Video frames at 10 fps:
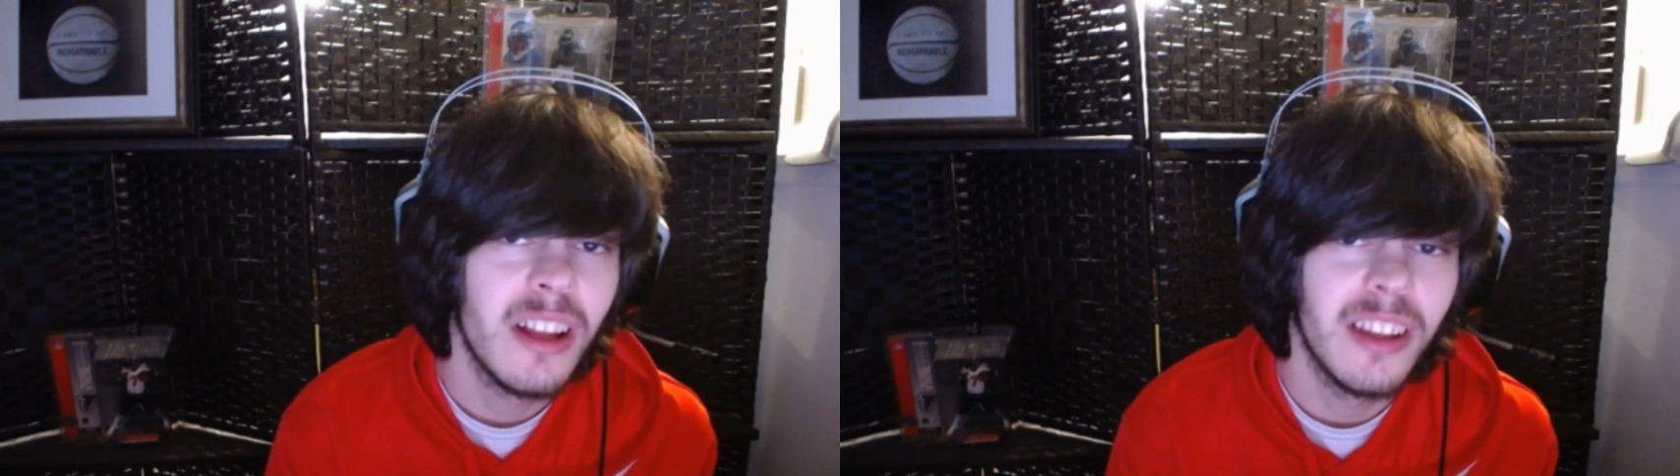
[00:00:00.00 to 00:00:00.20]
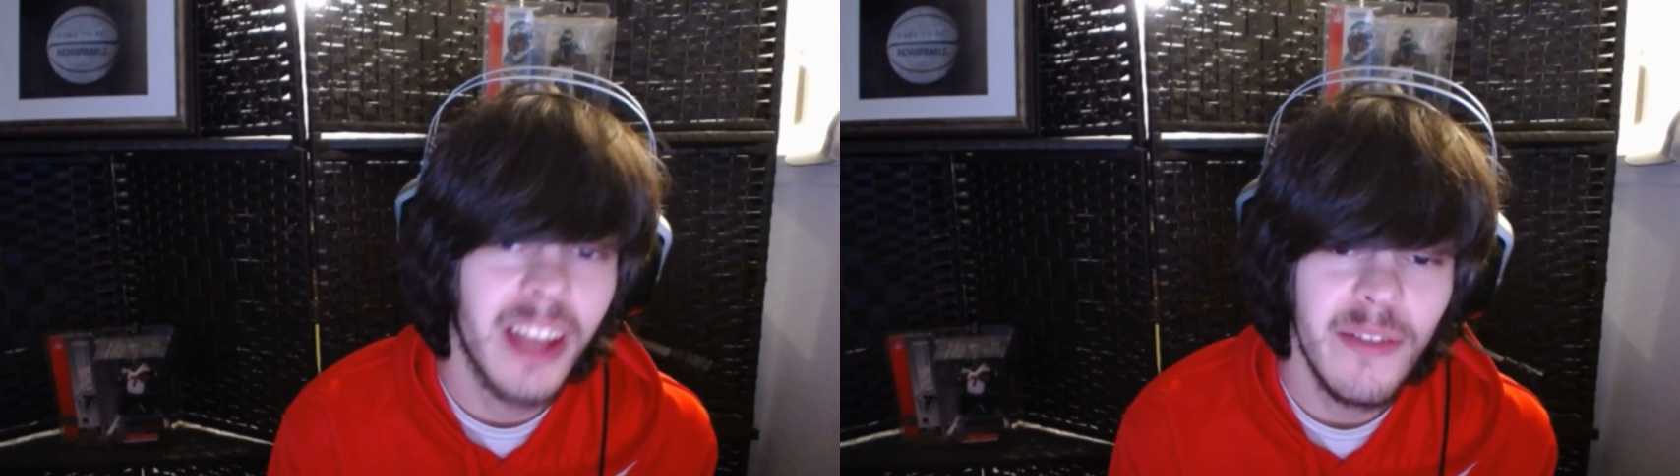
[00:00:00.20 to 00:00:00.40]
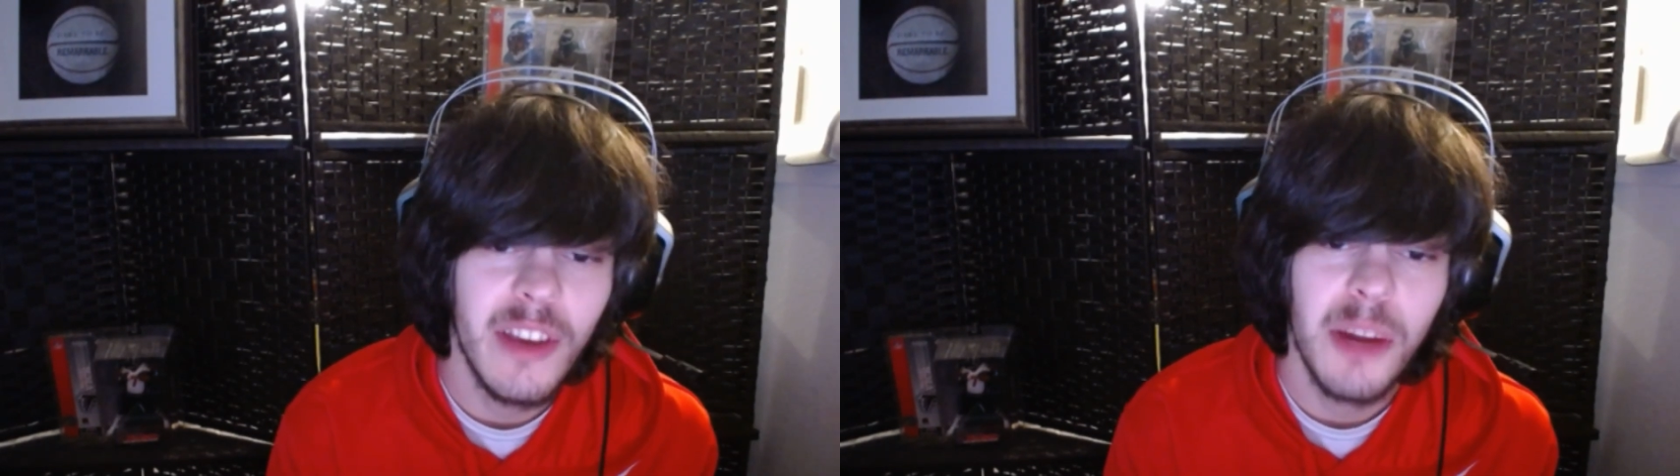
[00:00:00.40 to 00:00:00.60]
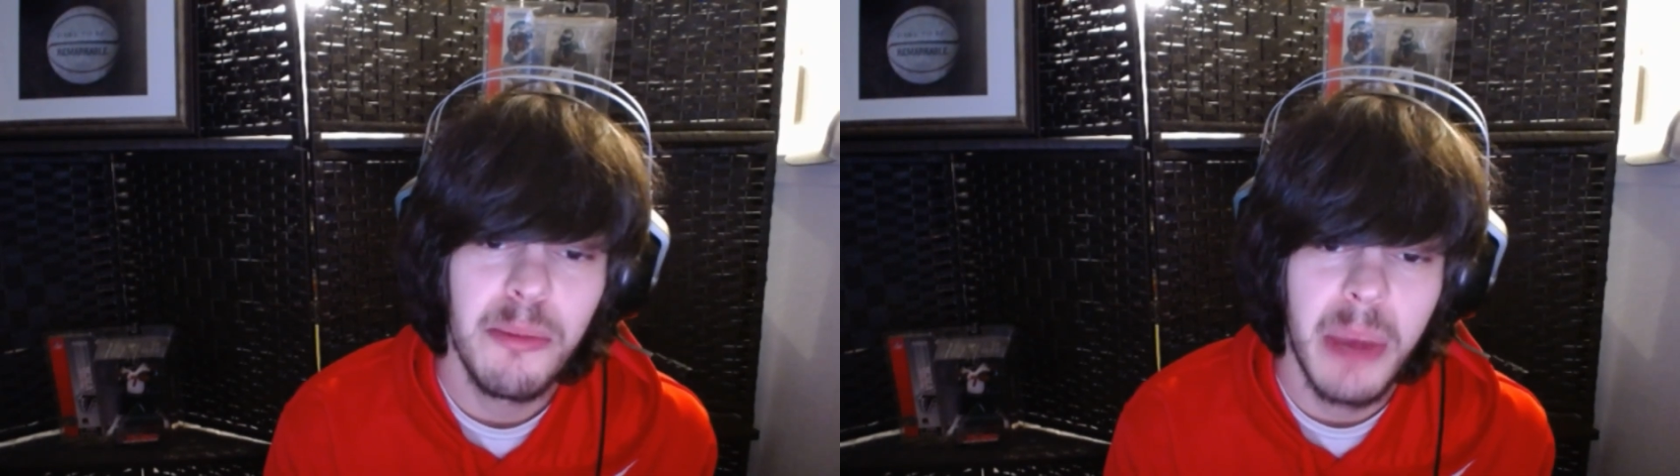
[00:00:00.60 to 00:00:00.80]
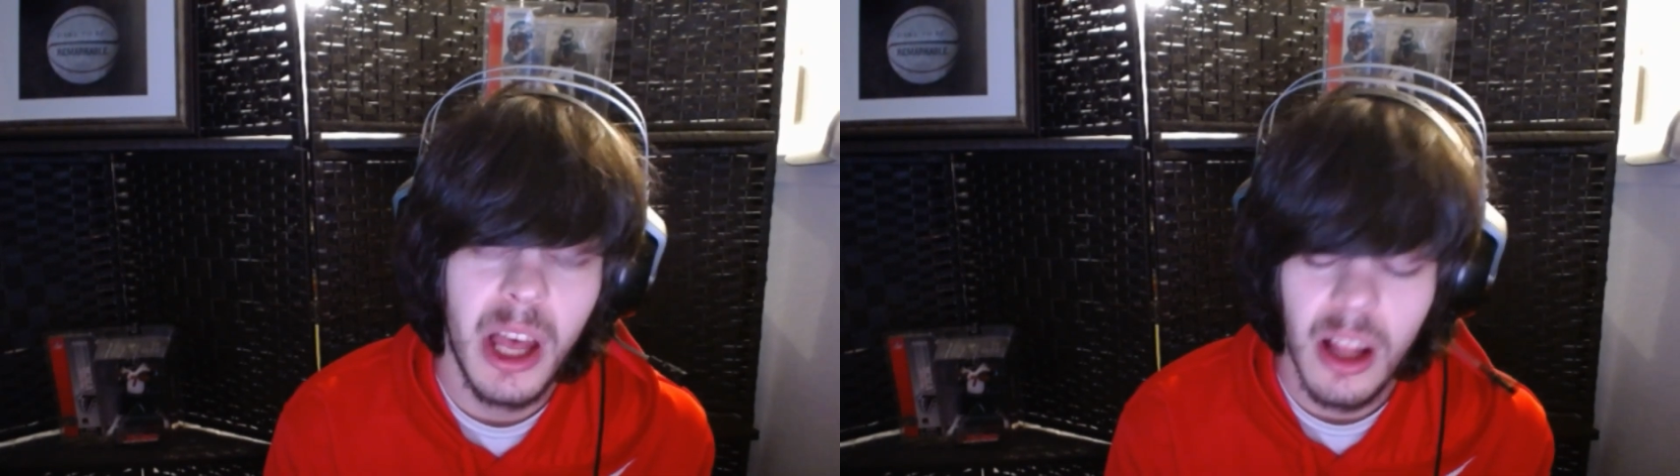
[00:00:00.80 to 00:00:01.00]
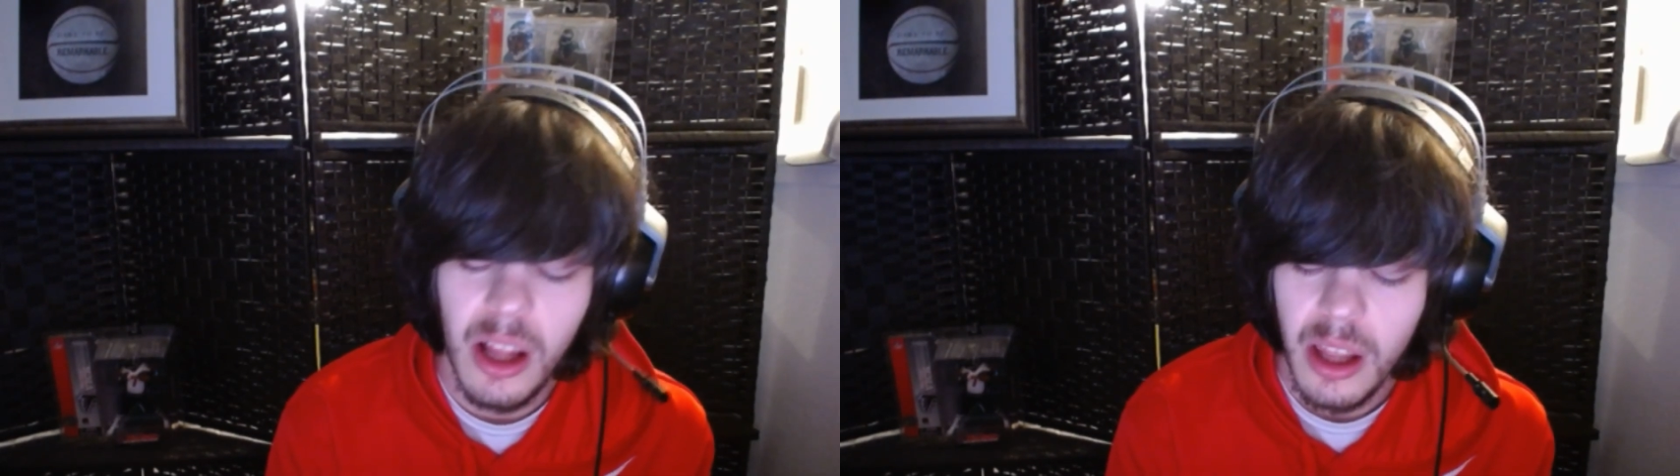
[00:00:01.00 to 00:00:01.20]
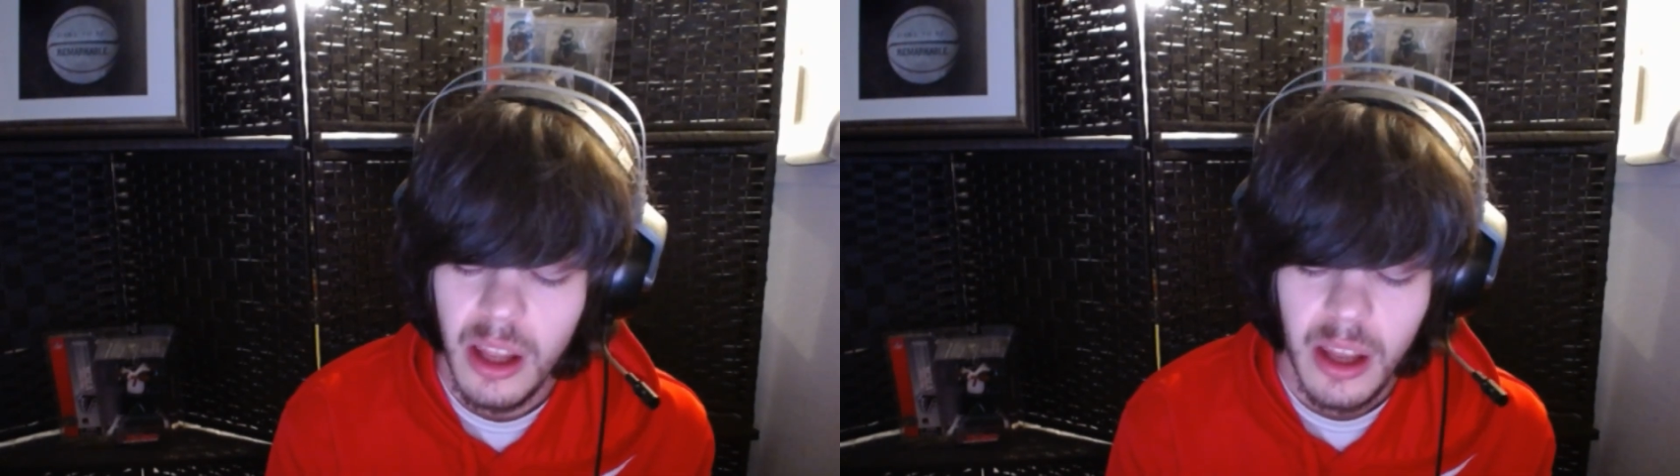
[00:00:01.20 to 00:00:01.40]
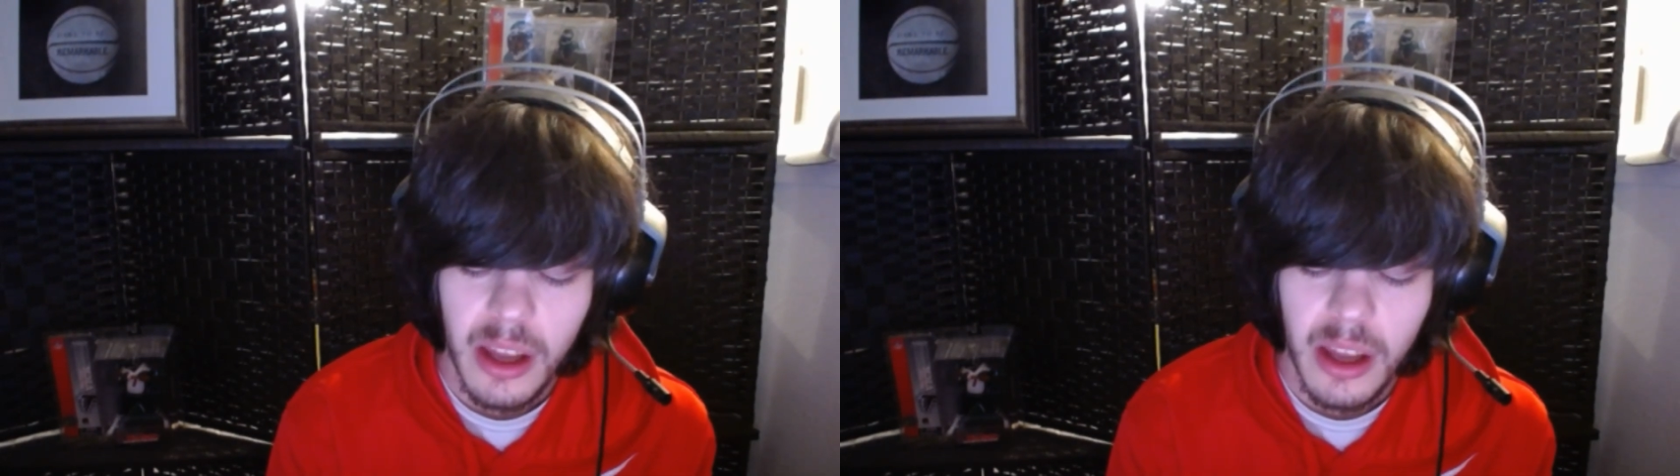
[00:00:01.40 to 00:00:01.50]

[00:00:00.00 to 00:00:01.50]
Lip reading: Le'Veon Bell,